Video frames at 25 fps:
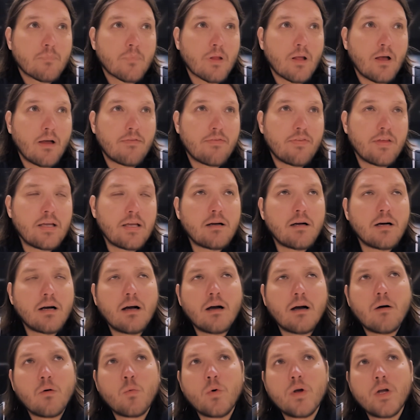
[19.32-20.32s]
I think
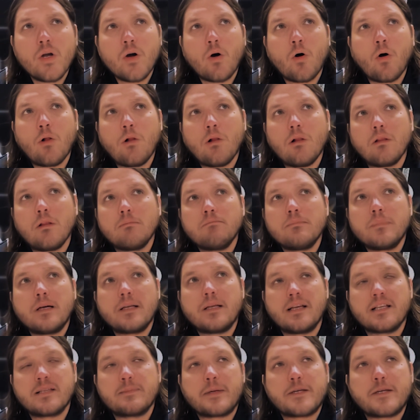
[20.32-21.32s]
we all,
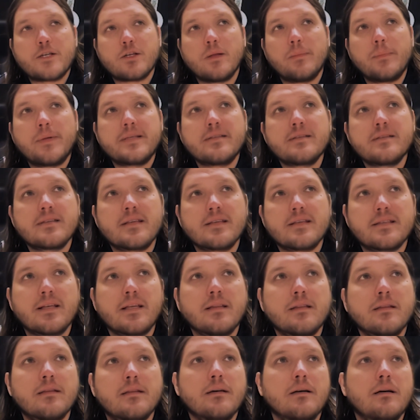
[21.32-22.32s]
especially businesses
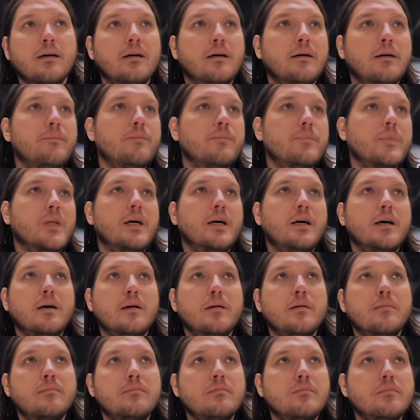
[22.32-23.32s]
and
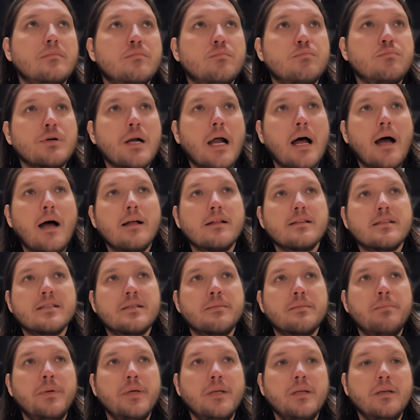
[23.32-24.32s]

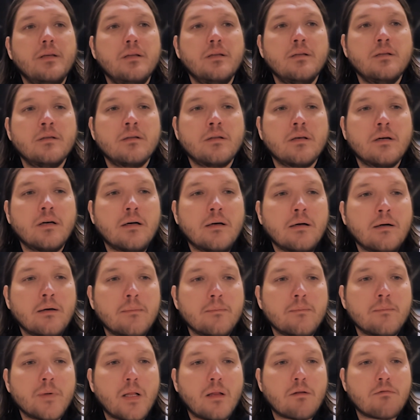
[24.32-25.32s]
brands, been
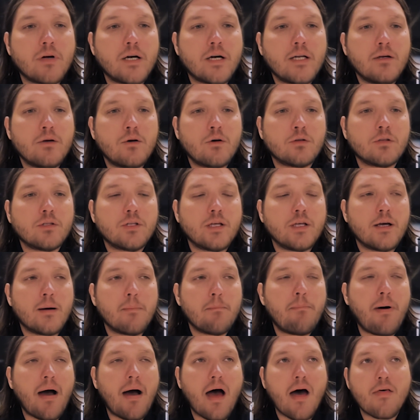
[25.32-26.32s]
already on the
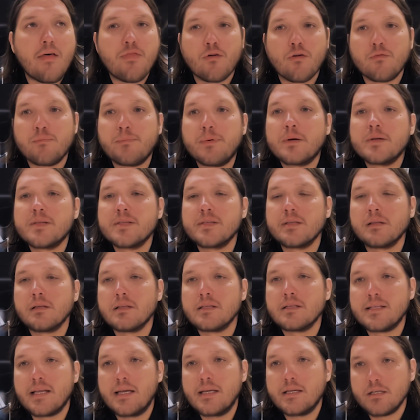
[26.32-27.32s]
path of
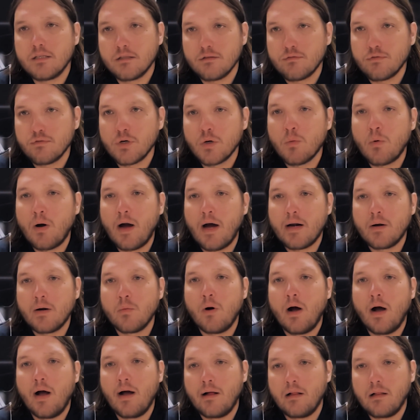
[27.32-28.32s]
personalization for quite a
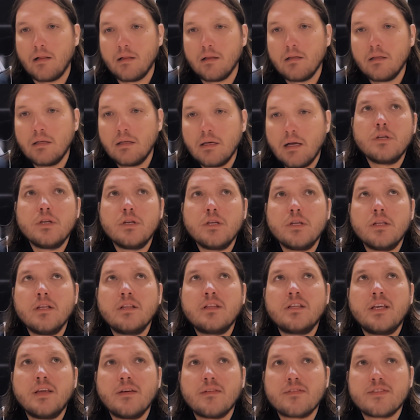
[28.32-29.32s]
while.
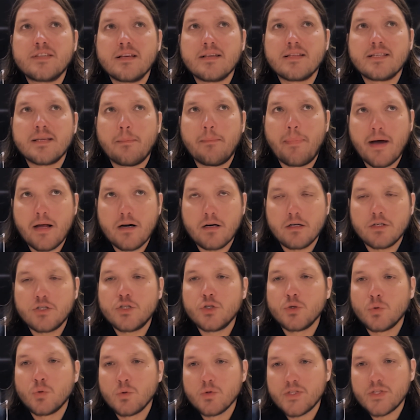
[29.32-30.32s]
It gives us a better
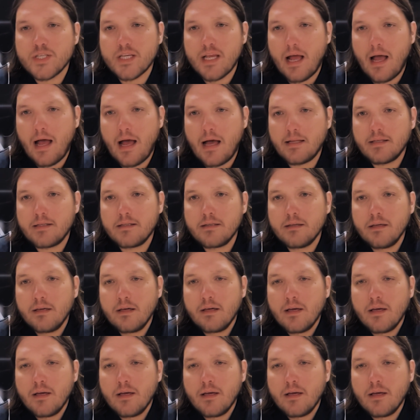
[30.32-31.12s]
tool set